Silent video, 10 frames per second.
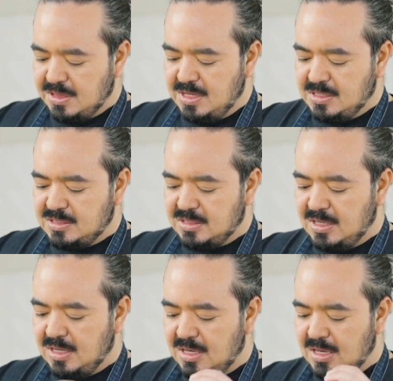This
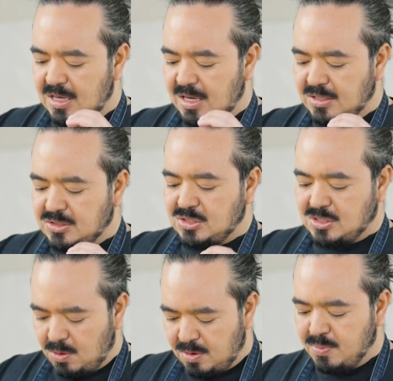is
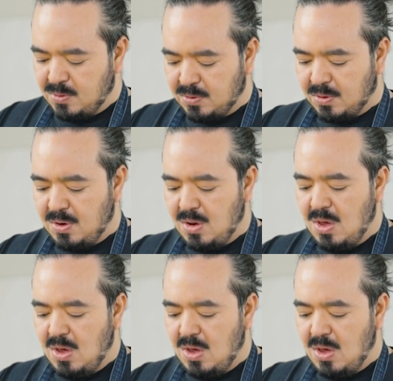so important.